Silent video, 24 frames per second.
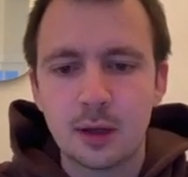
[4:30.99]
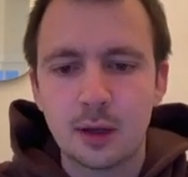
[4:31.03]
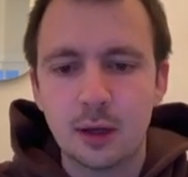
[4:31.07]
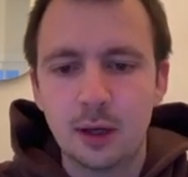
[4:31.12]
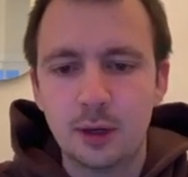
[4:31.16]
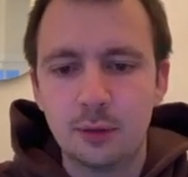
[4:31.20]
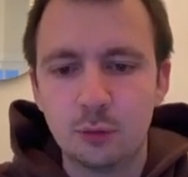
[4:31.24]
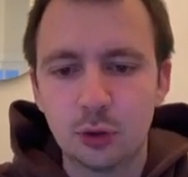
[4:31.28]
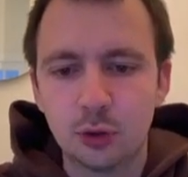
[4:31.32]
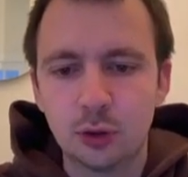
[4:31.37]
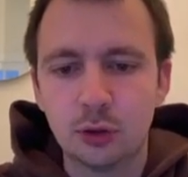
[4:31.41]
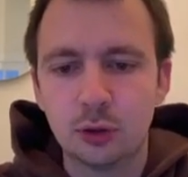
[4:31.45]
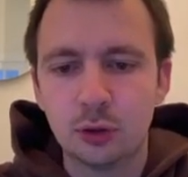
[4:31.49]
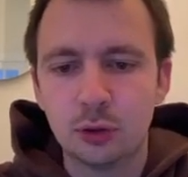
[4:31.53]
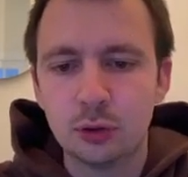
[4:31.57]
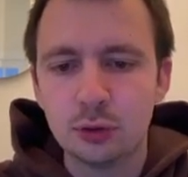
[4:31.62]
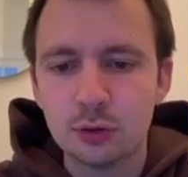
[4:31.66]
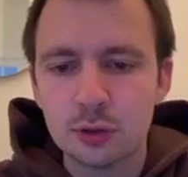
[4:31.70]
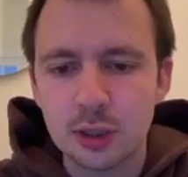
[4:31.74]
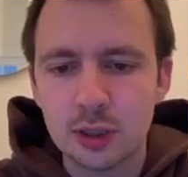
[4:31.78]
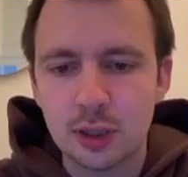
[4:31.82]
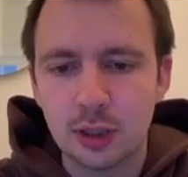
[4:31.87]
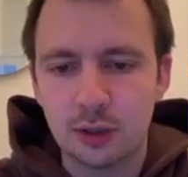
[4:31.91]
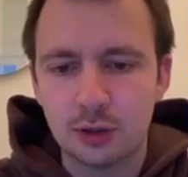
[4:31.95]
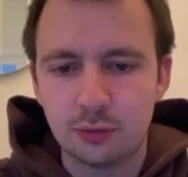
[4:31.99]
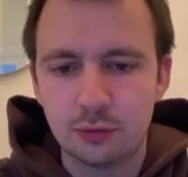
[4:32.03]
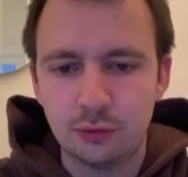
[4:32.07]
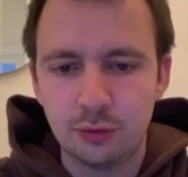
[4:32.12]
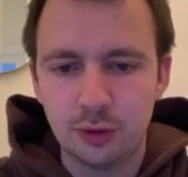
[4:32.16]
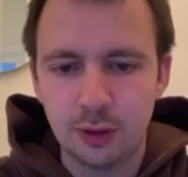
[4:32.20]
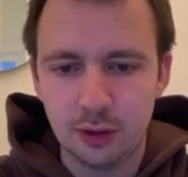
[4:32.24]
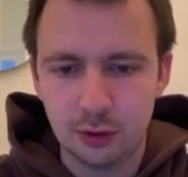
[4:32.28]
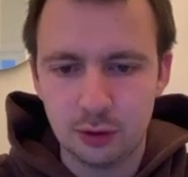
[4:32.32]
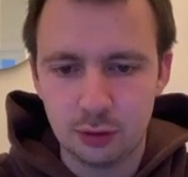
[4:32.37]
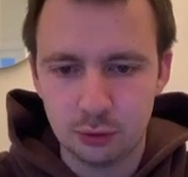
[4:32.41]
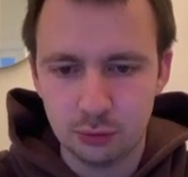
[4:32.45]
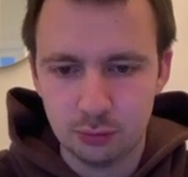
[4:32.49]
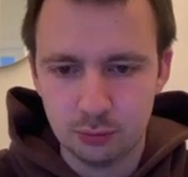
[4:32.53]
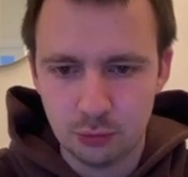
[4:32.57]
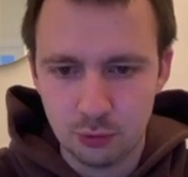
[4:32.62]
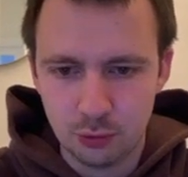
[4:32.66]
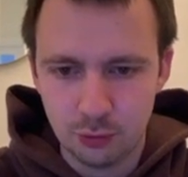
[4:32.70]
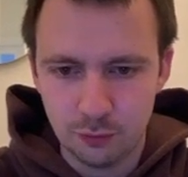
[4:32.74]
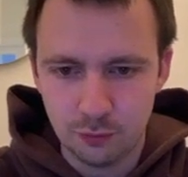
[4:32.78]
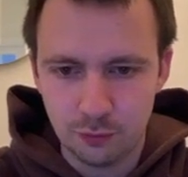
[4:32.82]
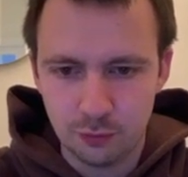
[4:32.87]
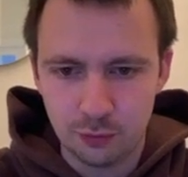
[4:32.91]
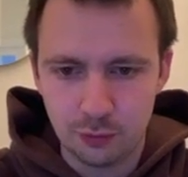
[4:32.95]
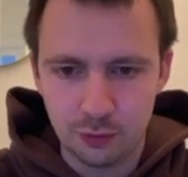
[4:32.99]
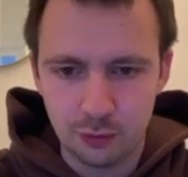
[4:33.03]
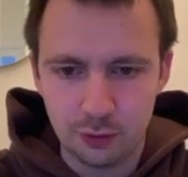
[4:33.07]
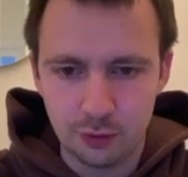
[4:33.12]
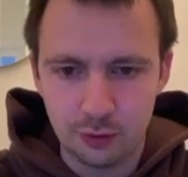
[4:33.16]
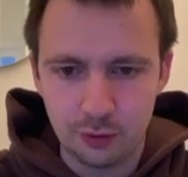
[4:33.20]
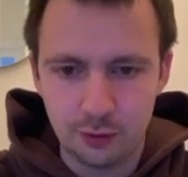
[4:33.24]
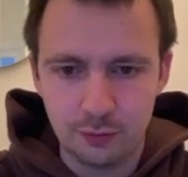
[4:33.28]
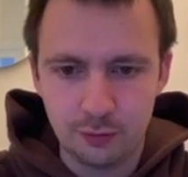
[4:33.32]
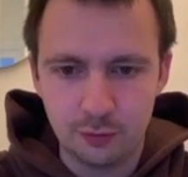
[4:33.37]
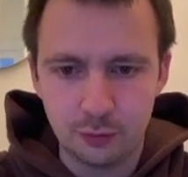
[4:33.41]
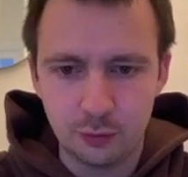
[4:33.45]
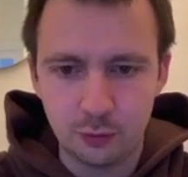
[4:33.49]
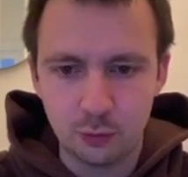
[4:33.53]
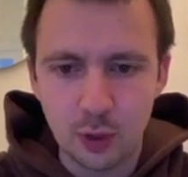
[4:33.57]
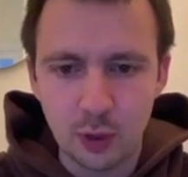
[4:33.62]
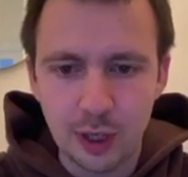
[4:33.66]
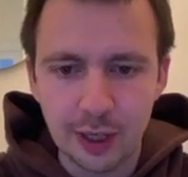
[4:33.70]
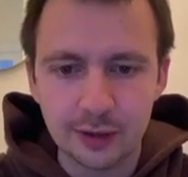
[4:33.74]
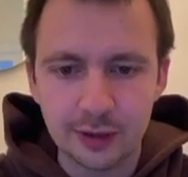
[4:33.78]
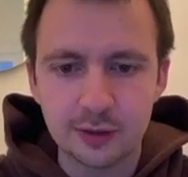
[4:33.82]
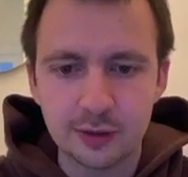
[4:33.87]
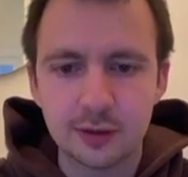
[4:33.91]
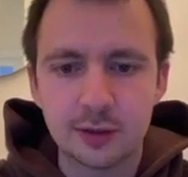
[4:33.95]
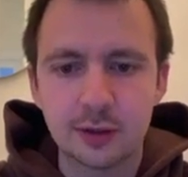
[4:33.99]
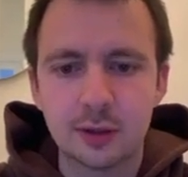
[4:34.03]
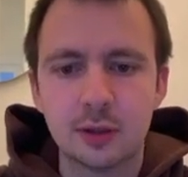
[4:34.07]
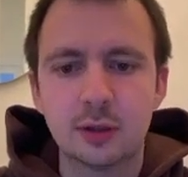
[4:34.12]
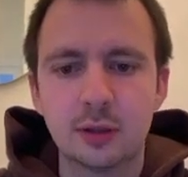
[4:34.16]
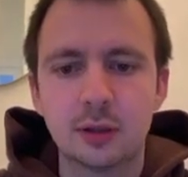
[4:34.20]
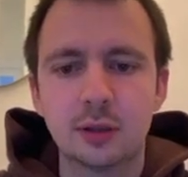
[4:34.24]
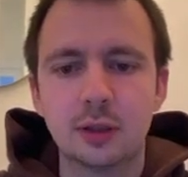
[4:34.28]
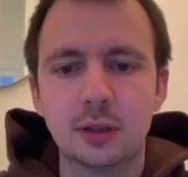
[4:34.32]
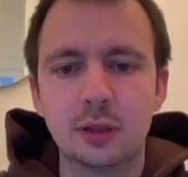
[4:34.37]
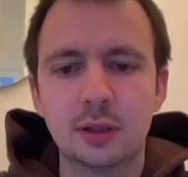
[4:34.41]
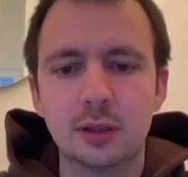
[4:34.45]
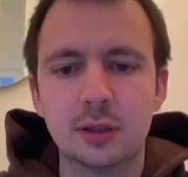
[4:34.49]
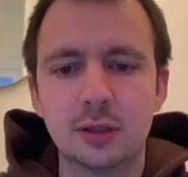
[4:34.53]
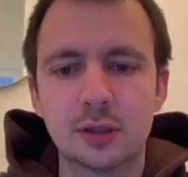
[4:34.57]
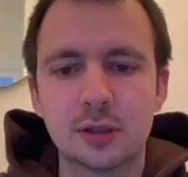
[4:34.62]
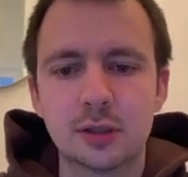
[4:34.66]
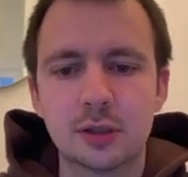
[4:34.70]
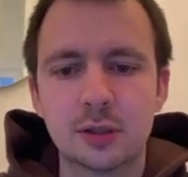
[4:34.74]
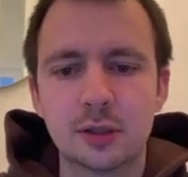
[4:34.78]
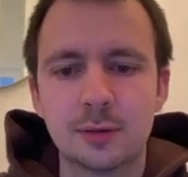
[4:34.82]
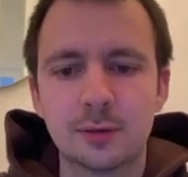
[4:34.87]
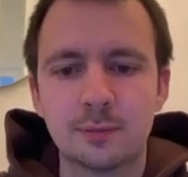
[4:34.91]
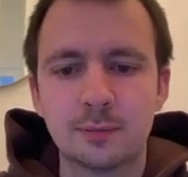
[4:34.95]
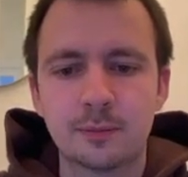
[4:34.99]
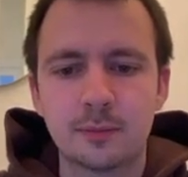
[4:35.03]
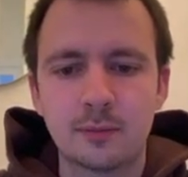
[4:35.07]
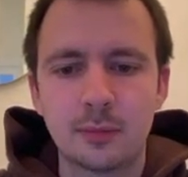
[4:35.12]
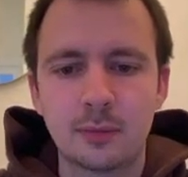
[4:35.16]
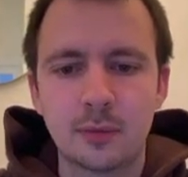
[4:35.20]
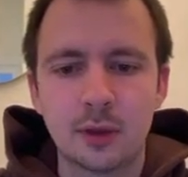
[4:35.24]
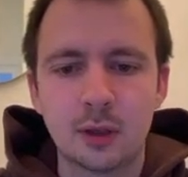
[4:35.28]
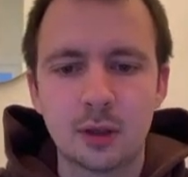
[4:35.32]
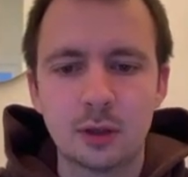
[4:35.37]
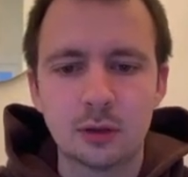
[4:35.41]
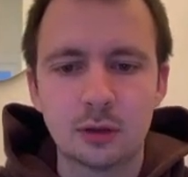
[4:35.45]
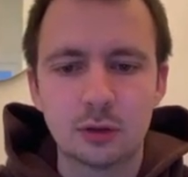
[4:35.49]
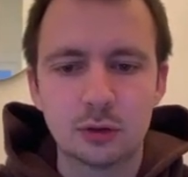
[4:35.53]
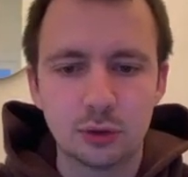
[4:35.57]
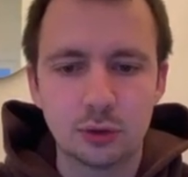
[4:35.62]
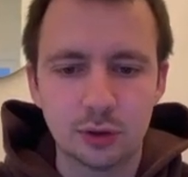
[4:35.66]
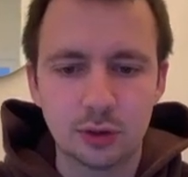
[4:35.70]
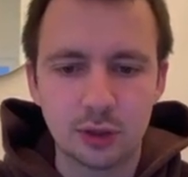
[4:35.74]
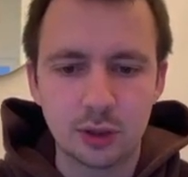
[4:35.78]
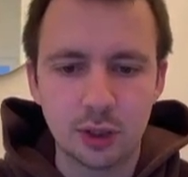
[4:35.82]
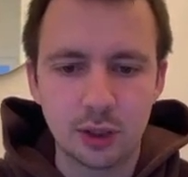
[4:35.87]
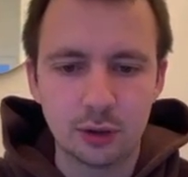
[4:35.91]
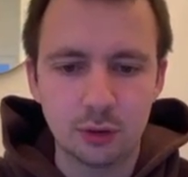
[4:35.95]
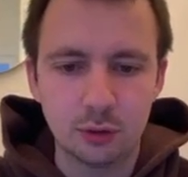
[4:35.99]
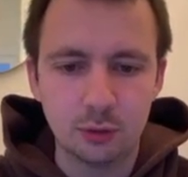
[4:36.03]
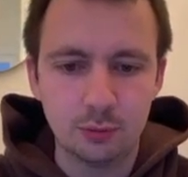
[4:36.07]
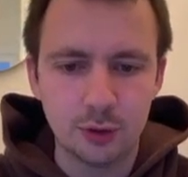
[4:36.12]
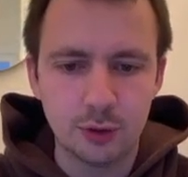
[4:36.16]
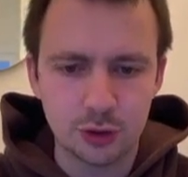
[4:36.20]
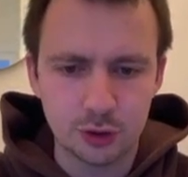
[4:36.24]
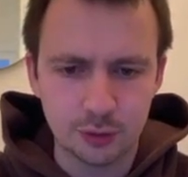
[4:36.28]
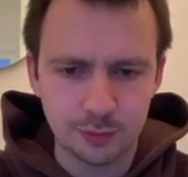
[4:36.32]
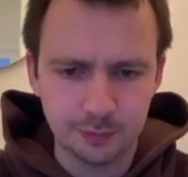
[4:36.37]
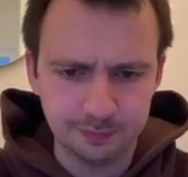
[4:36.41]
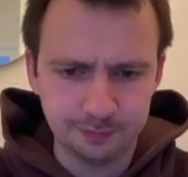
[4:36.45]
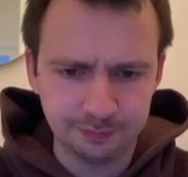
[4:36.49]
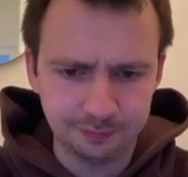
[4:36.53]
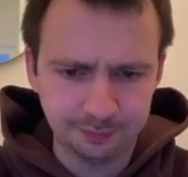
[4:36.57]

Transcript: And what looks like a really good move for white is to attack your bishop.